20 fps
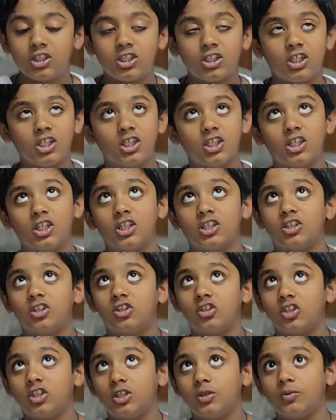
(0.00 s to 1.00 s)

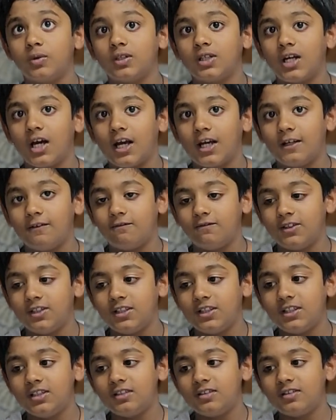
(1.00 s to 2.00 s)
31
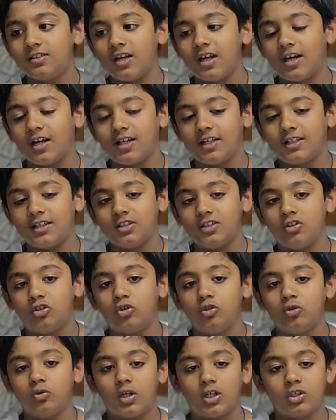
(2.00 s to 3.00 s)
IVs and
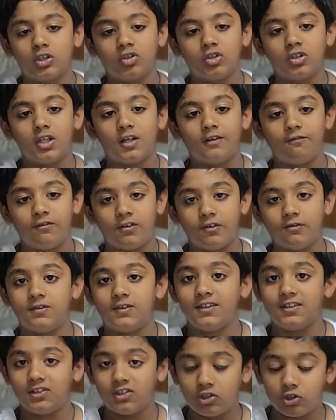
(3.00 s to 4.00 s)

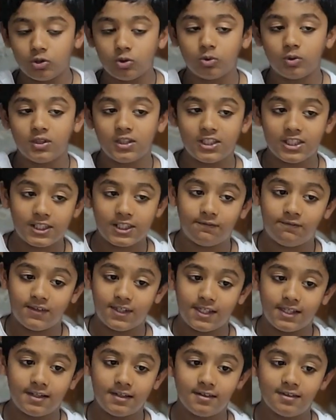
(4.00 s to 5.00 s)
252
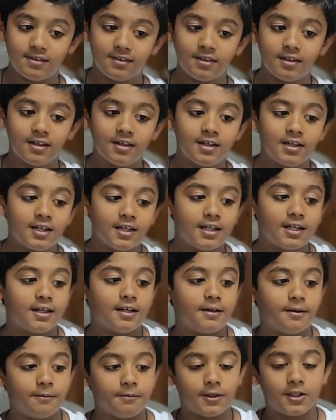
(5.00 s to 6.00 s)
EVs.
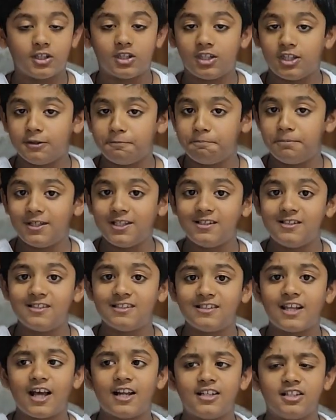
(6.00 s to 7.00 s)
Its speed
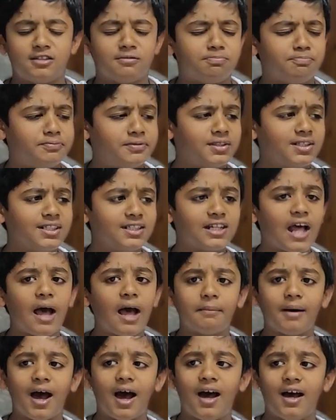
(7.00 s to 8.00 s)
stat is pretty
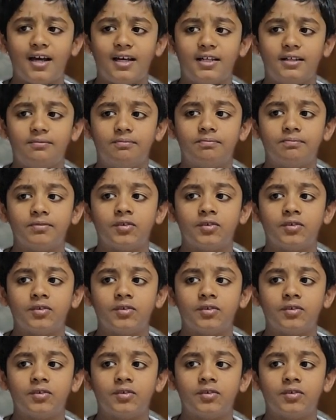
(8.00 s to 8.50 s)
damn high.